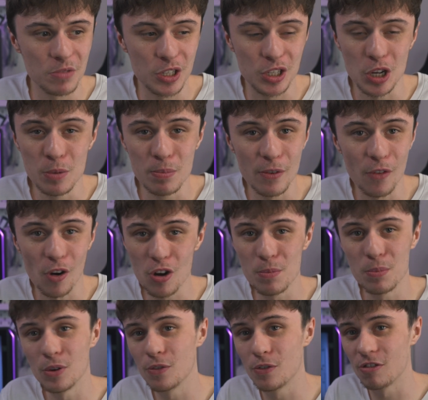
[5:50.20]
super
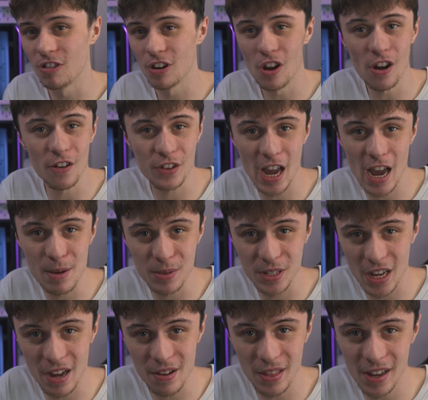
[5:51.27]
viable for a lot of
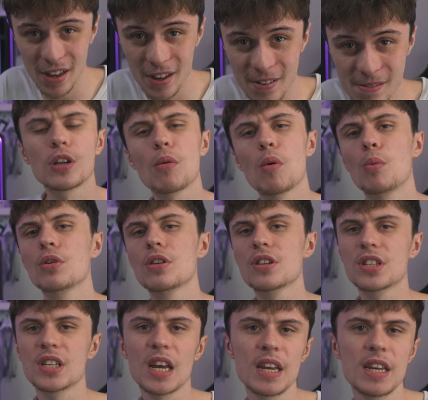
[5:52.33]
gamers out there. So I
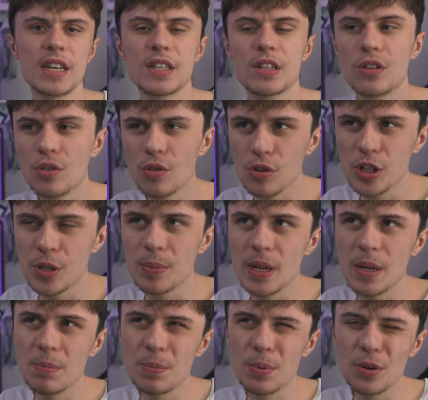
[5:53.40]
wouldn't say it annoys
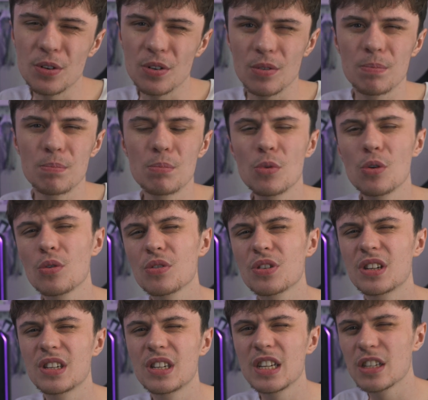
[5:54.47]
me, but more
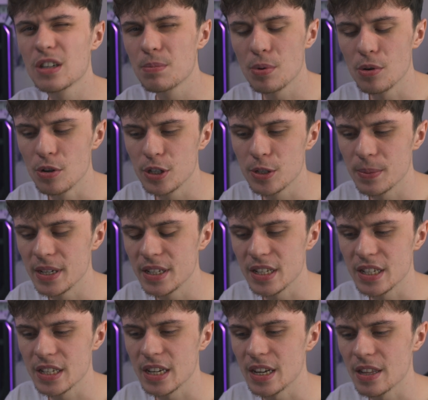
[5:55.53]
disappoints me
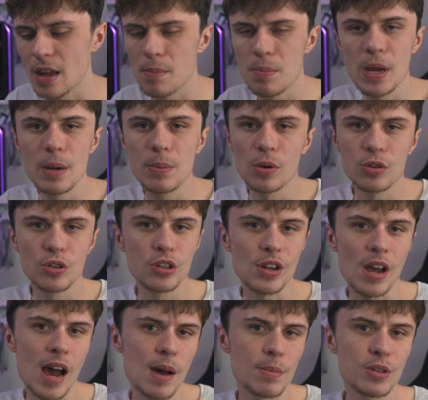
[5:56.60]
to see that people are just
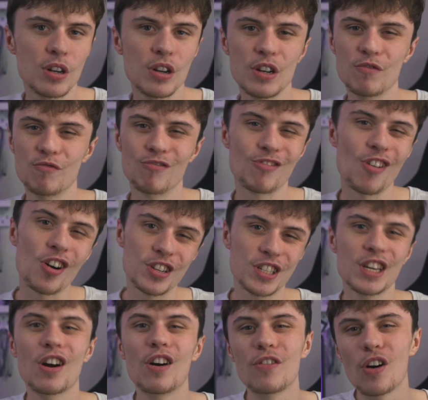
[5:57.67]
absolutely
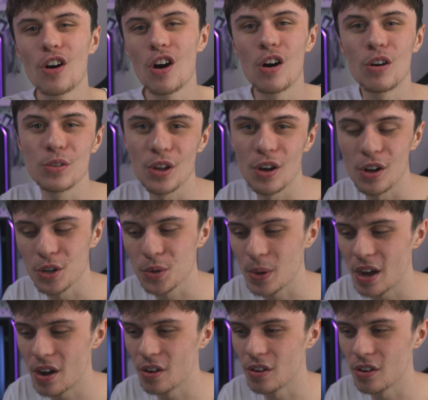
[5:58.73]
writing off old hardware